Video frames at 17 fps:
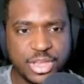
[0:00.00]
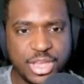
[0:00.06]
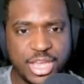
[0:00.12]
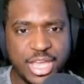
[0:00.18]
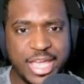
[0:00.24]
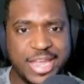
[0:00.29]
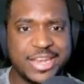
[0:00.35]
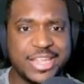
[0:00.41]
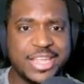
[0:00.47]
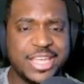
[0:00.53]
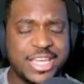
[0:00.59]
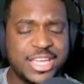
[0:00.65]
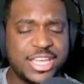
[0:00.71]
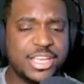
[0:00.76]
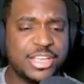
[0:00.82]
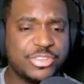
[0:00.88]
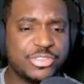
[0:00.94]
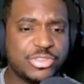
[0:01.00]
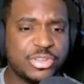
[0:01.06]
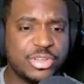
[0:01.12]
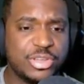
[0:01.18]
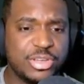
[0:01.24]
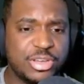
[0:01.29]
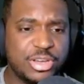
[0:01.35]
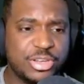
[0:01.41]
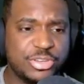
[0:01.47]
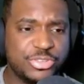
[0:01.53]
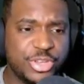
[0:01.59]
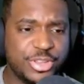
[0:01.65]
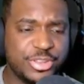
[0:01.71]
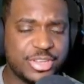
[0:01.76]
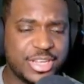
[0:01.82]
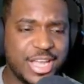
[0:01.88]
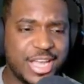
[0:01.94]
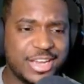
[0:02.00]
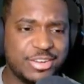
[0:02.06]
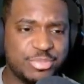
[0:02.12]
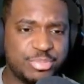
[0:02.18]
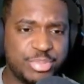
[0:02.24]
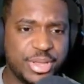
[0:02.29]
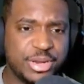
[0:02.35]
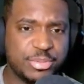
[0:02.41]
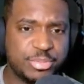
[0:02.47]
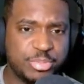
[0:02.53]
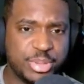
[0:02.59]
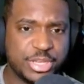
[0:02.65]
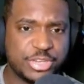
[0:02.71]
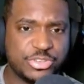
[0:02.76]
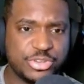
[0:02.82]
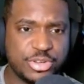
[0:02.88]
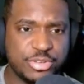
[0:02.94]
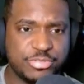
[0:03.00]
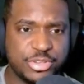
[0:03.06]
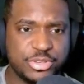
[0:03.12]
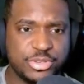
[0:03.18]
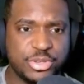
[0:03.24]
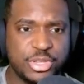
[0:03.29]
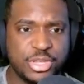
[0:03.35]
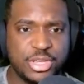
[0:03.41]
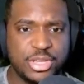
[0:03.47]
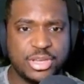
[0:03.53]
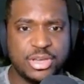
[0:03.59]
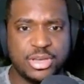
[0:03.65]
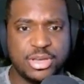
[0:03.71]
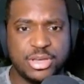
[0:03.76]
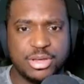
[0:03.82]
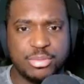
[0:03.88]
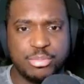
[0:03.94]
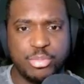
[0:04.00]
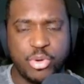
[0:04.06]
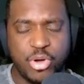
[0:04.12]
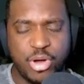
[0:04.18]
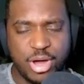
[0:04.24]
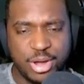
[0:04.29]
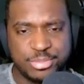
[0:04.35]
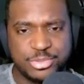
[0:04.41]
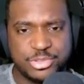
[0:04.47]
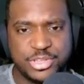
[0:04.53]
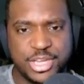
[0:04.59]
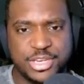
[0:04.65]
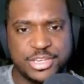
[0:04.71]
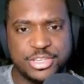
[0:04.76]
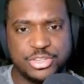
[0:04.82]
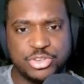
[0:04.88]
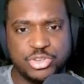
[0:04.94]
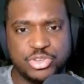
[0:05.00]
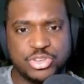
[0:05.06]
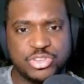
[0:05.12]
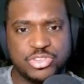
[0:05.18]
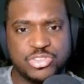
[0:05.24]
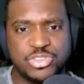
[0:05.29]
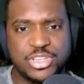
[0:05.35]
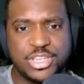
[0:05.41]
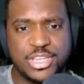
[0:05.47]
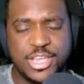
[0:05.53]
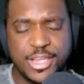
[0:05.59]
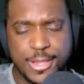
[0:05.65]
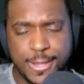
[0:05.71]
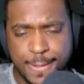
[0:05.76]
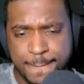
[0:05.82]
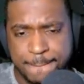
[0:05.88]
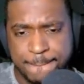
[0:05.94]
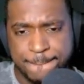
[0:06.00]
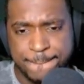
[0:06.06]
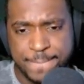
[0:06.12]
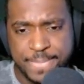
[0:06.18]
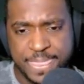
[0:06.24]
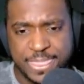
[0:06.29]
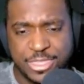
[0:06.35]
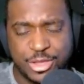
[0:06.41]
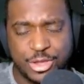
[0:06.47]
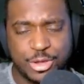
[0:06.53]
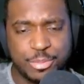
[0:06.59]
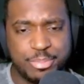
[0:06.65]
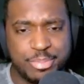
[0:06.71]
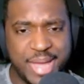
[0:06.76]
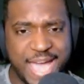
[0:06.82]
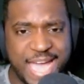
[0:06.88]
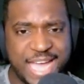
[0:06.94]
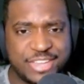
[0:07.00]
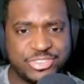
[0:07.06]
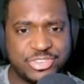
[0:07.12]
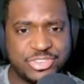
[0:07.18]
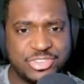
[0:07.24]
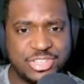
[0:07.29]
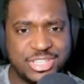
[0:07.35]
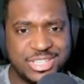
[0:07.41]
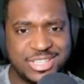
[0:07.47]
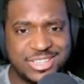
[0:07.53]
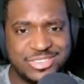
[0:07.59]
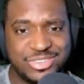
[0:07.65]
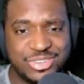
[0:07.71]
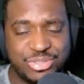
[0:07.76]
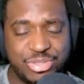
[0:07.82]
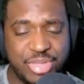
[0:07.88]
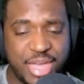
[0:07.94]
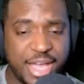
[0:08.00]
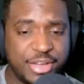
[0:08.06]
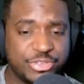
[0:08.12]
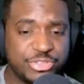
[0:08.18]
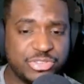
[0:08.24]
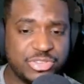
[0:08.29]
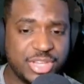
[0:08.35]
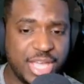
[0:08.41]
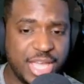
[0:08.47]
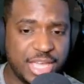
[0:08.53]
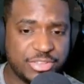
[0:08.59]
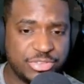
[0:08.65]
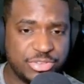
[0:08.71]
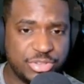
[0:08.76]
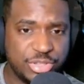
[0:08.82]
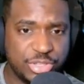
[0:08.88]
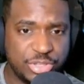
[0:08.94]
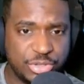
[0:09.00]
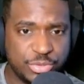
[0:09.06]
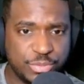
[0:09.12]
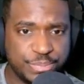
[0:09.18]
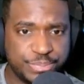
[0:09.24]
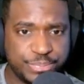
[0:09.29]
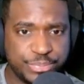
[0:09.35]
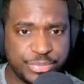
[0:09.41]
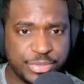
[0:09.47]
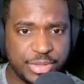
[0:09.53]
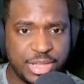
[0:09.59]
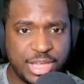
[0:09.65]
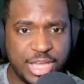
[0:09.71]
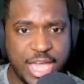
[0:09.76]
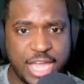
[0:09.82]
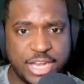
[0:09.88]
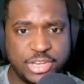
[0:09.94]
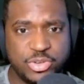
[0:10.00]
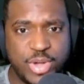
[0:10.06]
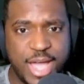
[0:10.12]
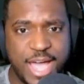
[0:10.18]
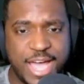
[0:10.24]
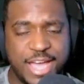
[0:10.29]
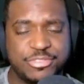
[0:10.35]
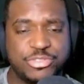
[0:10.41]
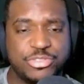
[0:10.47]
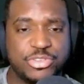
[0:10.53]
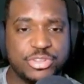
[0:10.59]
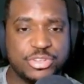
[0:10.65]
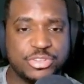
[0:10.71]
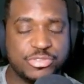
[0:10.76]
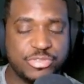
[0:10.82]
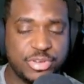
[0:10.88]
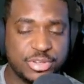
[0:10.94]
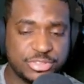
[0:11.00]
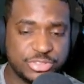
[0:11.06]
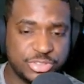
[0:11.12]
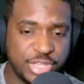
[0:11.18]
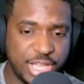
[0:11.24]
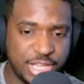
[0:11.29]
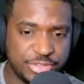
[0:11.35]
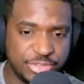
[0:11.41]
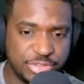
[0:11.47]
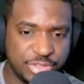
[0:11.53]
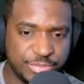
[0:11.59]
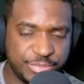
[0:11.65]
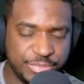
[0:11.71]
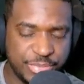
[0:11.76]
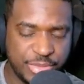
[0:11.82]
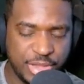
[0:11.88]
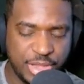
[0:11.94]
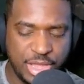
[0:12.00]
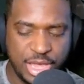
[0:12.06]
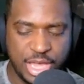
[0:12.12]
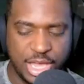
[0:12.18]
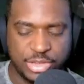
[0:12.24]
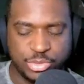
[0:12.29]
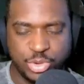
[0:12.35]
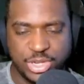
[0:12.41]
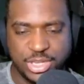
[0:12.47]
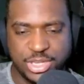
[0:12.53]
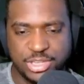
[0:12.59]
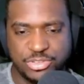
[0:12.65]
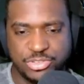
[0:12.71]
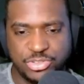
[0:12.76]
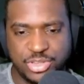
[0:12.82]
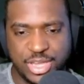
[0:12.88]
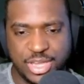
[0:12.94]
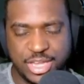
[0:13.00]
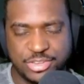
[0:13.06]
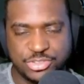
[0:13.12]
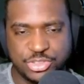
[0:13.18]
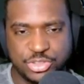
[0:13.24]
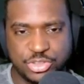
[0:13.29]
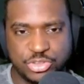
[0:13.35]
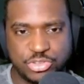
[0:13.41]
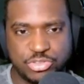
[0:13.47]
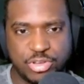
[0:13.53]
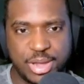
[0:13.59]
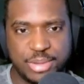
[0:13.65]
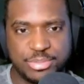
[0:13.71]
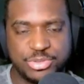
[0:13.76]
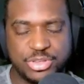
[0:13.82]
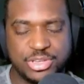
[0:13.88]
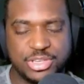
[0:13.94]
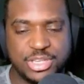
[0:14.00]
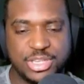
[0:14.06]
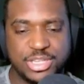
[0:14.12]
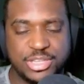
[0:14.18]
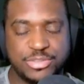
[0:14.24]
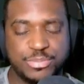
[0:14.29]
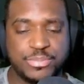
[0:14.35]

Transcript: And here's another kind of better picture of it, more updated. You could see here the capacity is 1,000 SCU, and you have search functionality. And the way CIG describes it, it